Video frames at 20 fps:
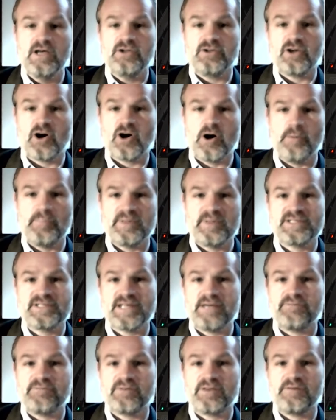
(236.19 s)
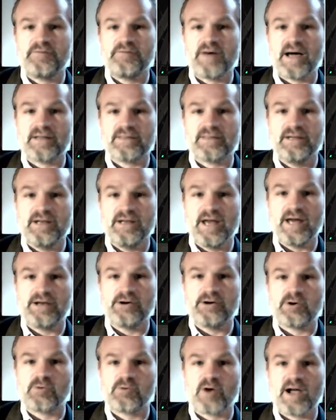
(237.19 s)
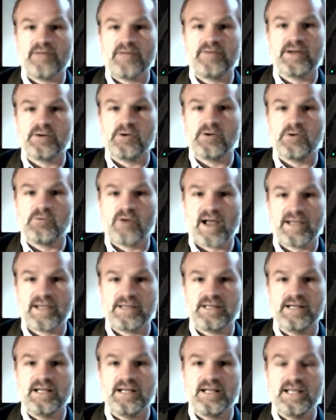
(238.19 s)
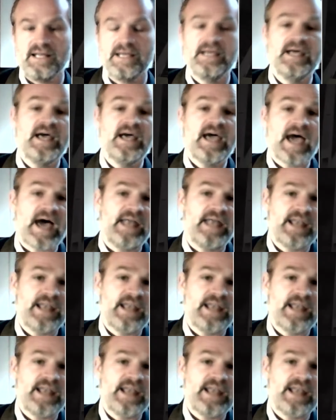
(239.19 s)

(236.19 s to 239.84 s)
to compensate for the fact that none are arriving irregularly. And